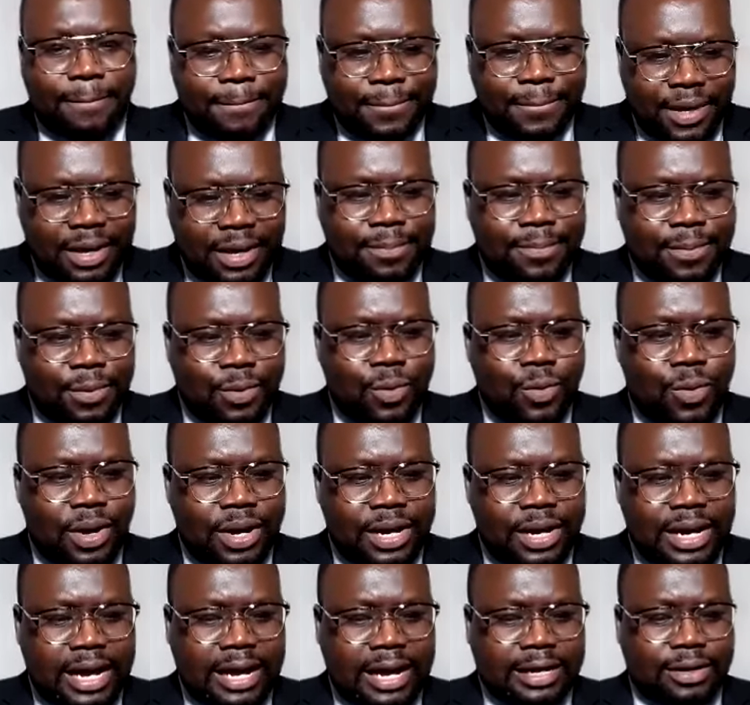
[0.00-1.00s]
People who
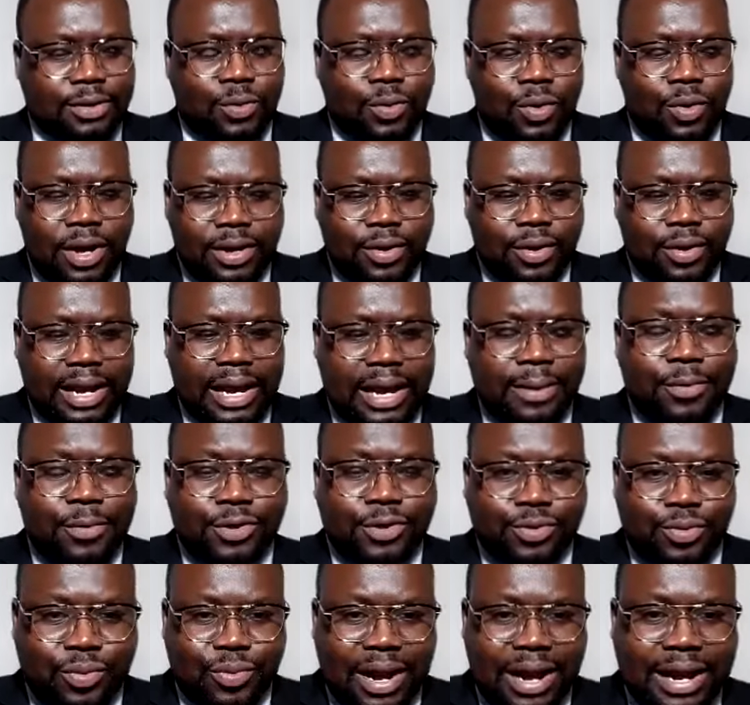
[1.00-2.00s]
are not able
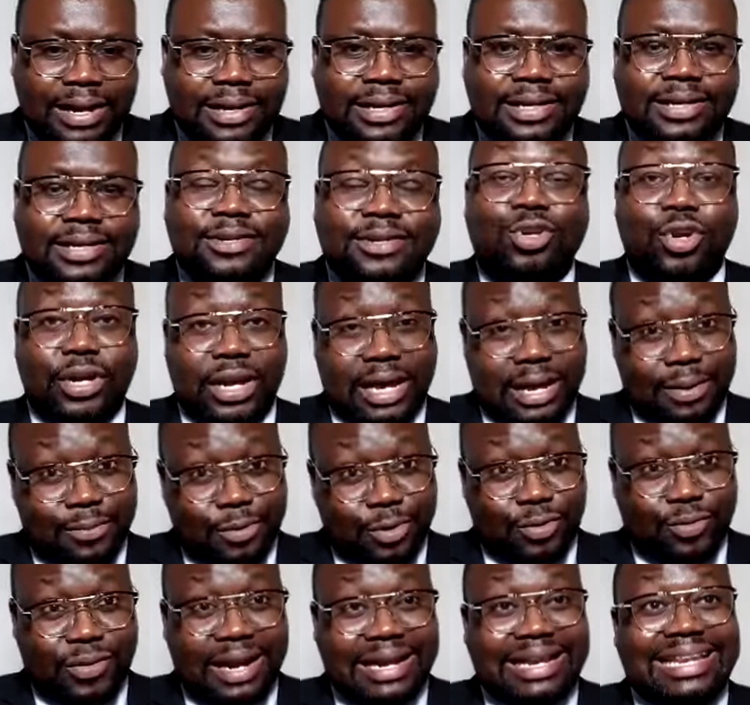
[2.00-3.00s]
to write, not
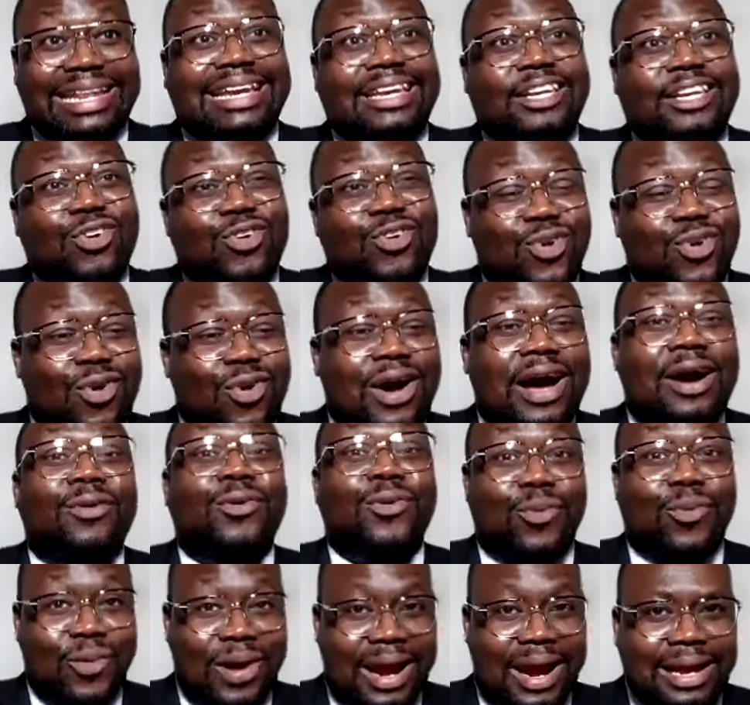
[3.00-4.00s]
able to write, they don't know how
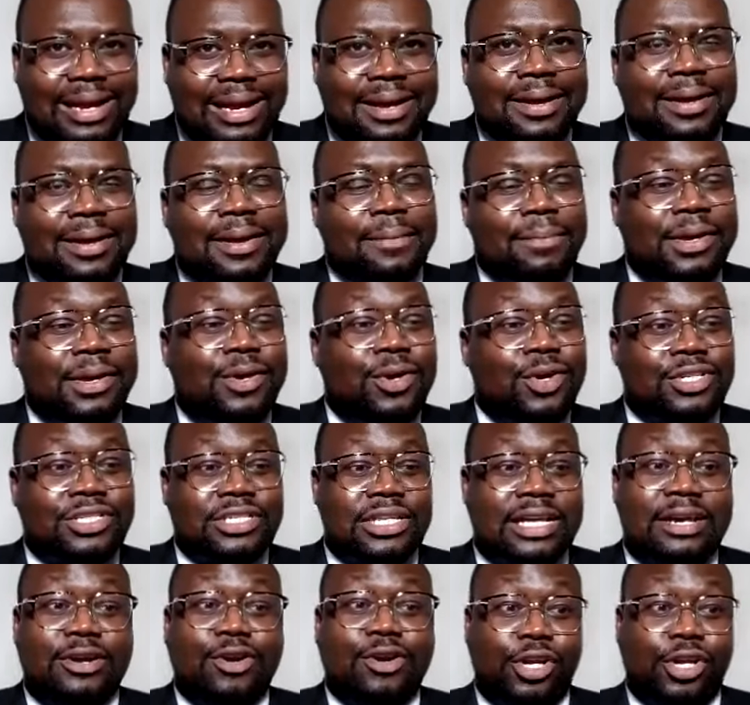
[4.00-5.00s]
to write because
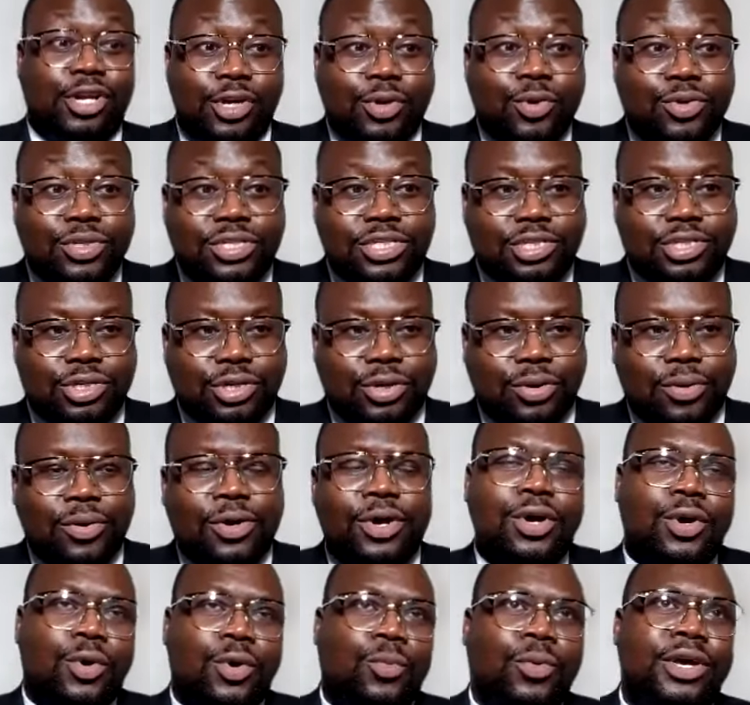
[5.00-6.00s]
they're not used
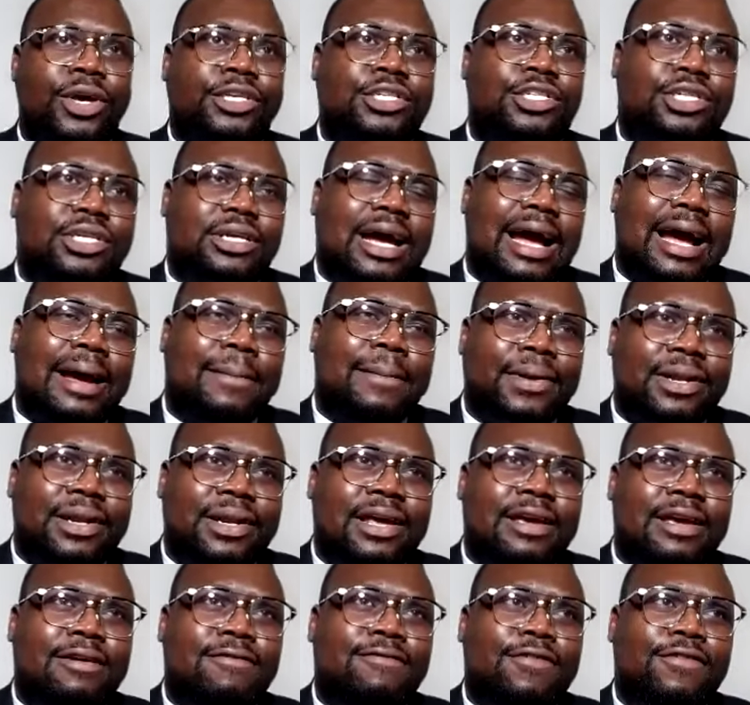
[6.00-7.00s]
to, which I
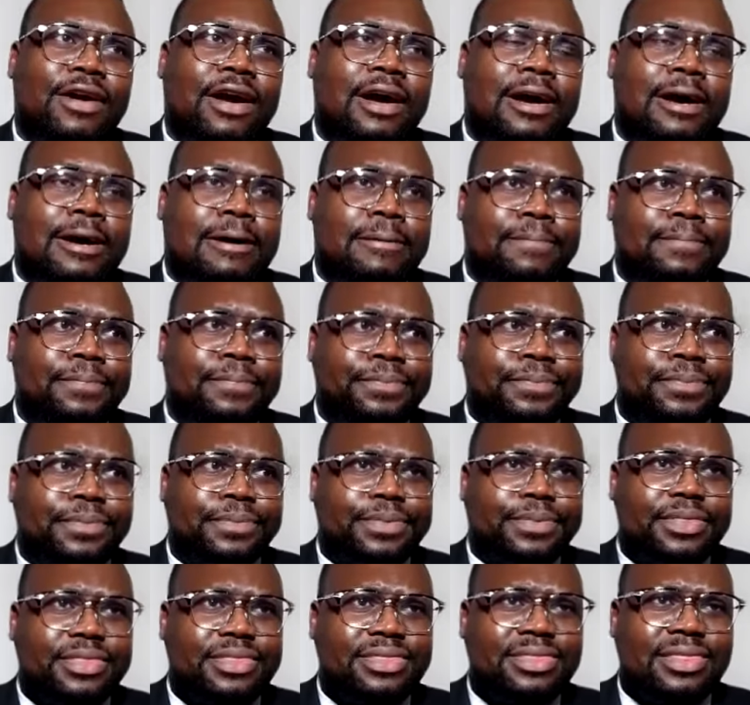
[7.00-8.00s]
believe
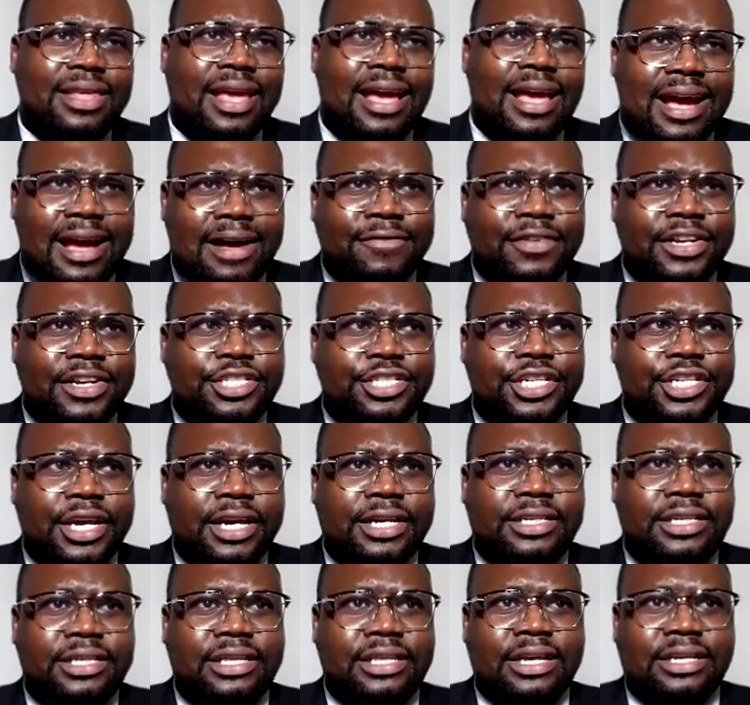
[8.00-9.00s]
I haven't
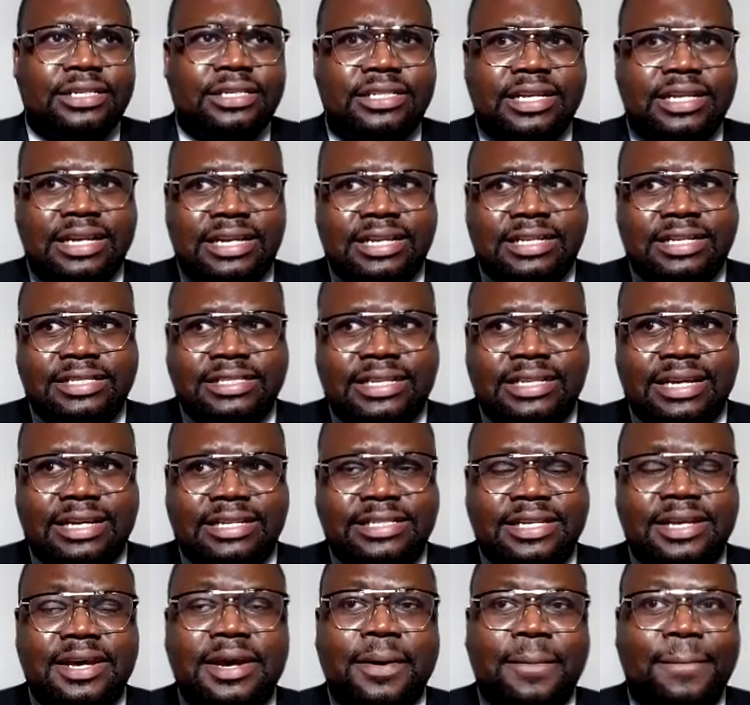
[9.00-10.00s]
checked the
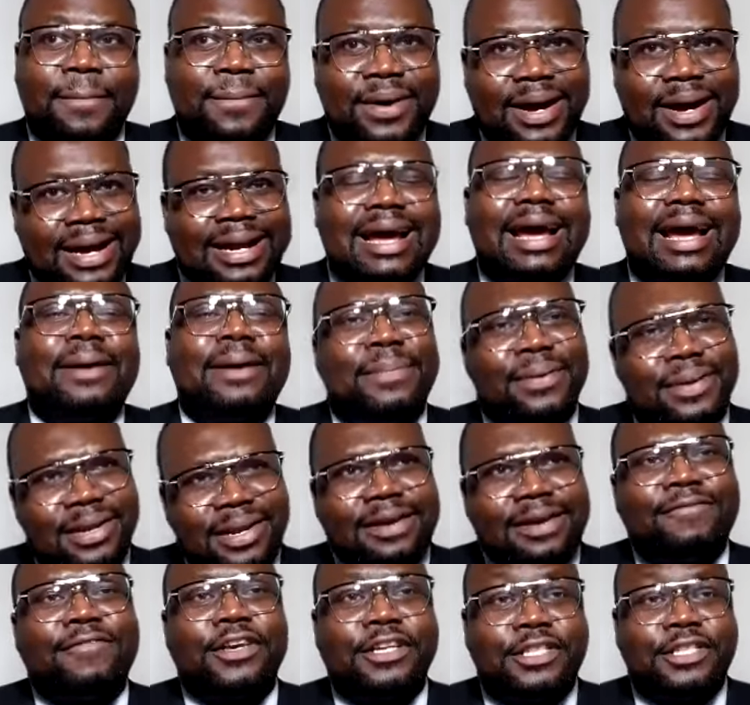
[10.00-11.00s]
statistics, but I
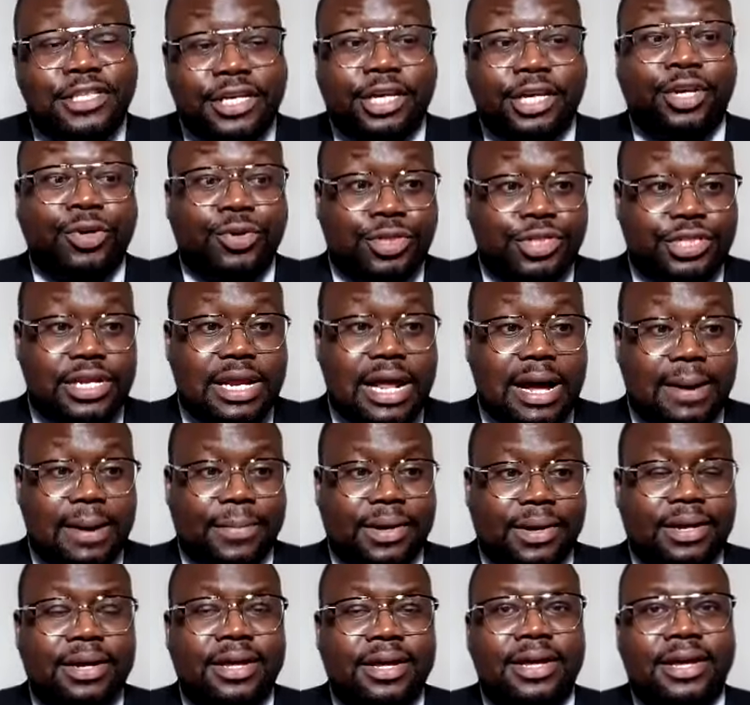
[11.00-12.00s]
believe it's a huge
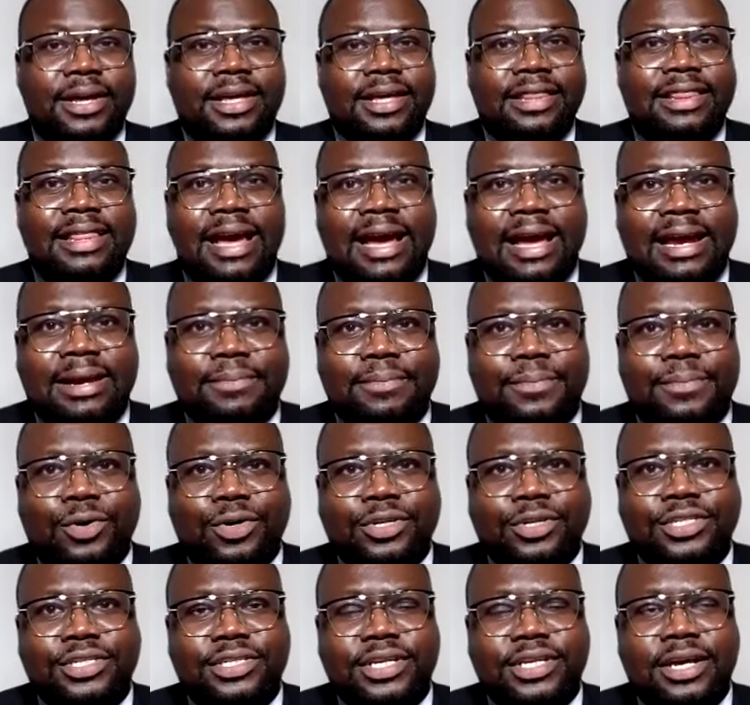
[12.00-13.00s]
number that
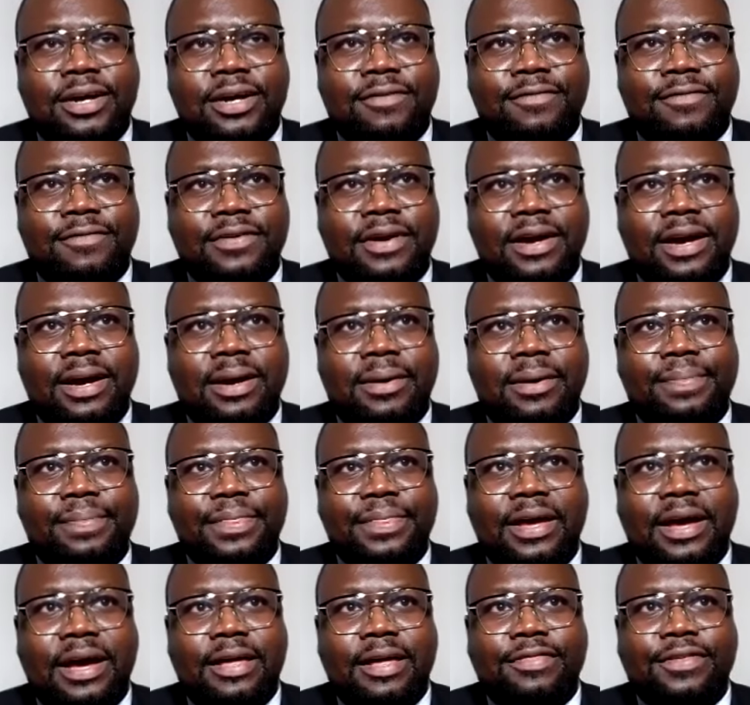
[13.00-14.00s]
most of
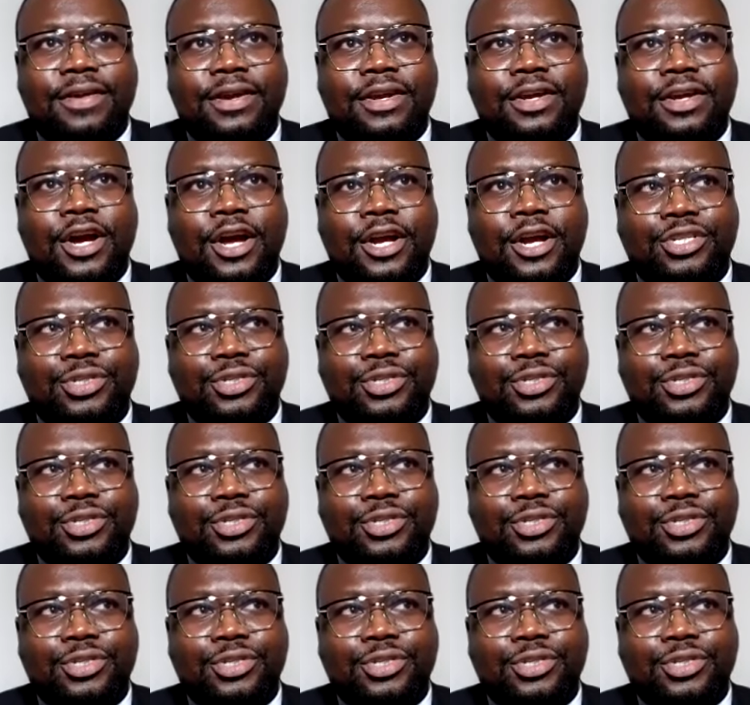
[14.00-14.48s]
third